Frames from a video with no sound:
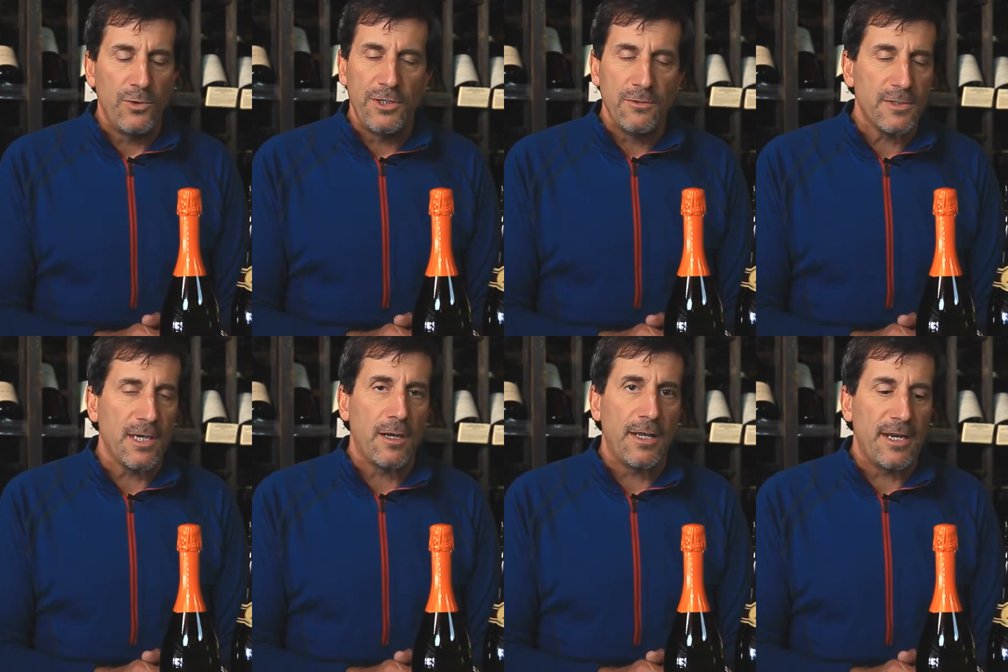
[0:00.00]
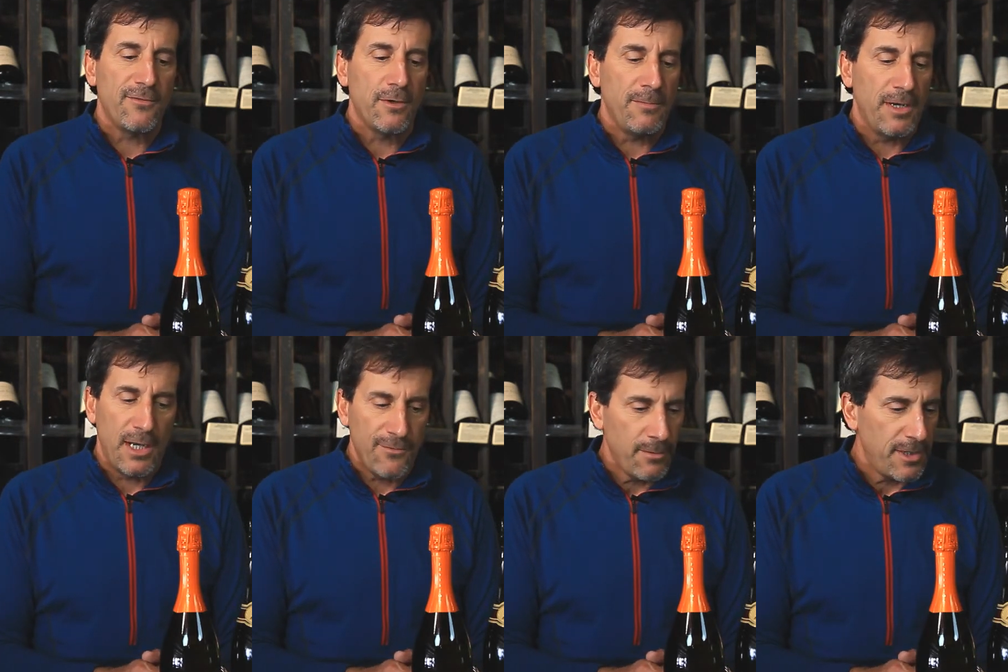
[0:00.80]
We do sell a lot of them, and
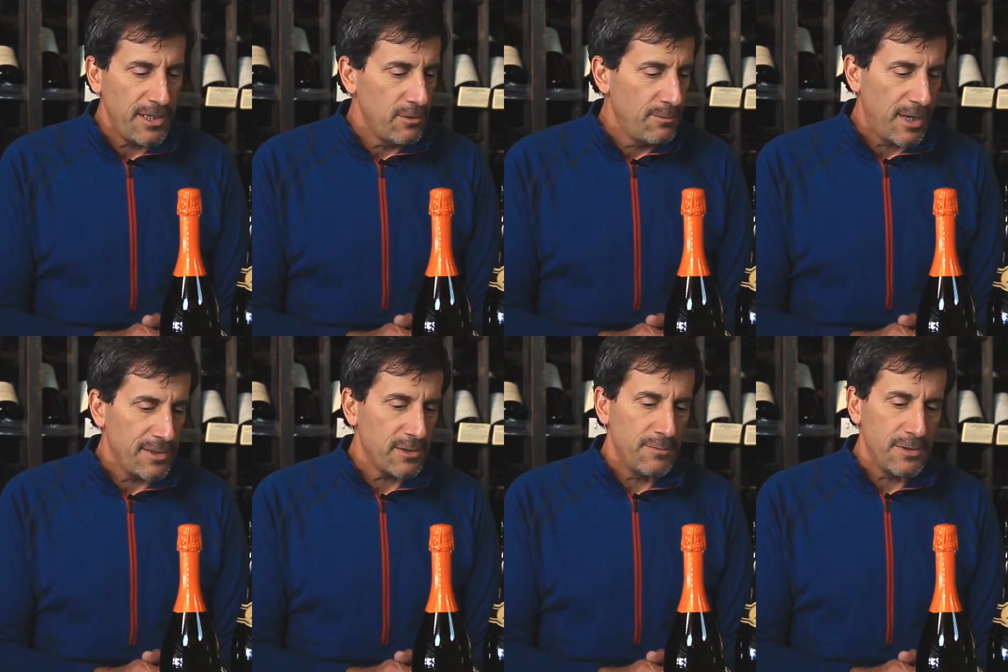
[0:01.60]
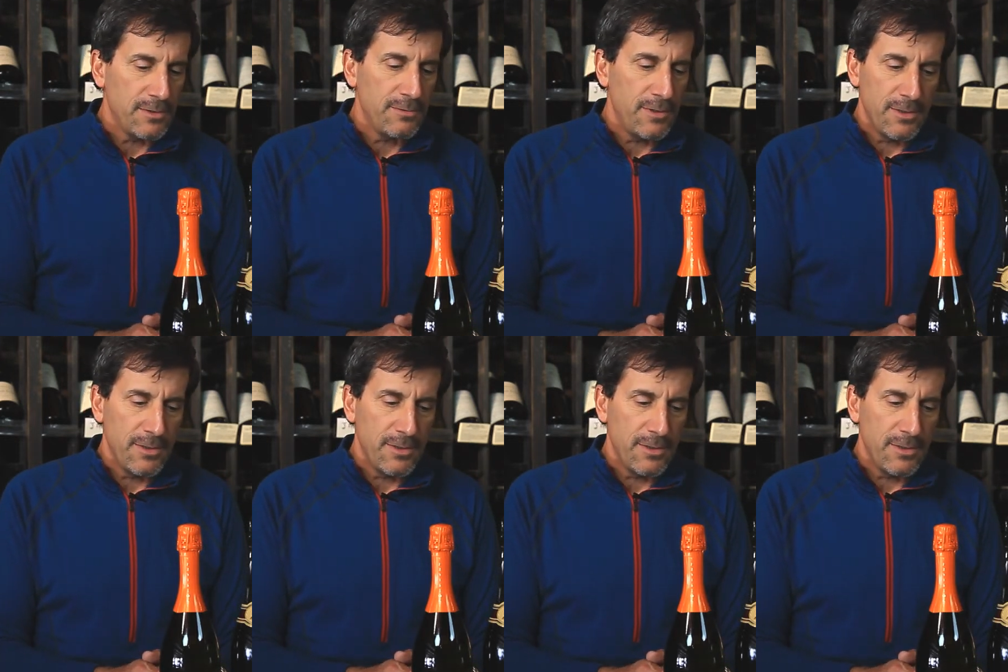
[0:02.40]
everybody who buys them is